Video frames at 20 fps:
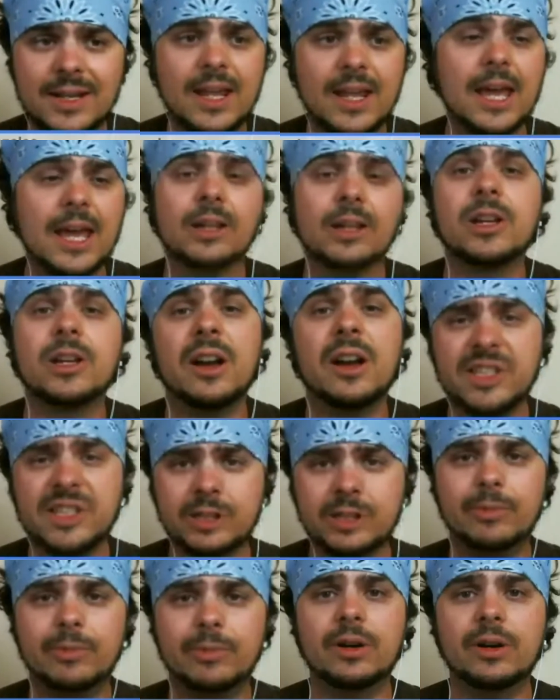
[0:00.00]
and
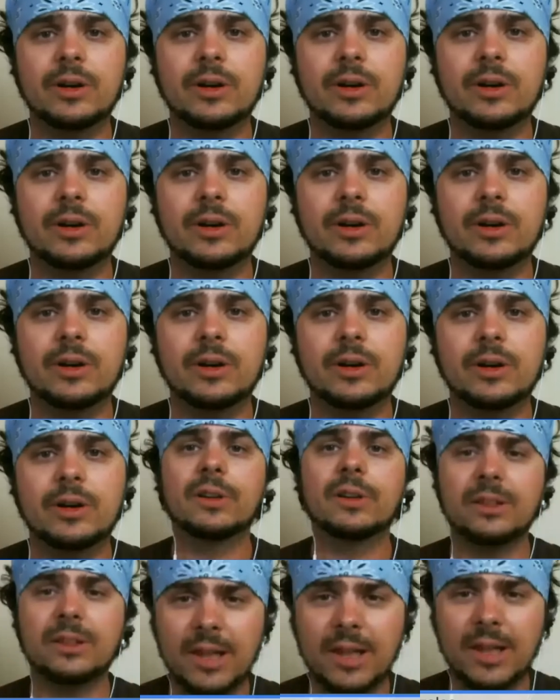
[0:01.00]
customers for
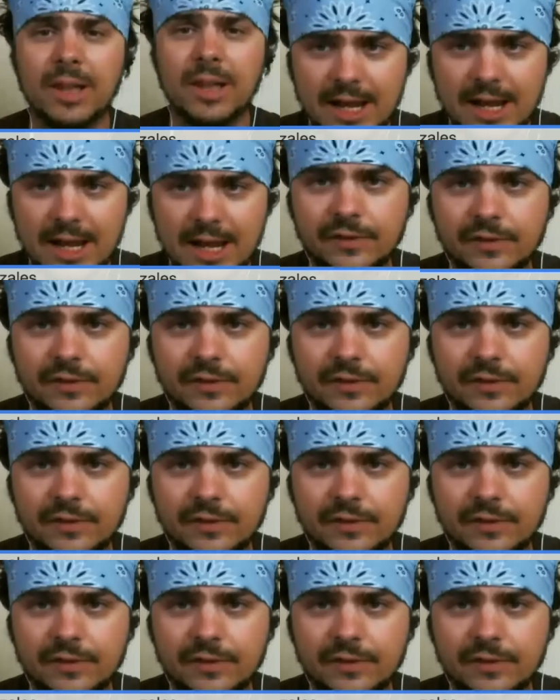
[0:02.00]
life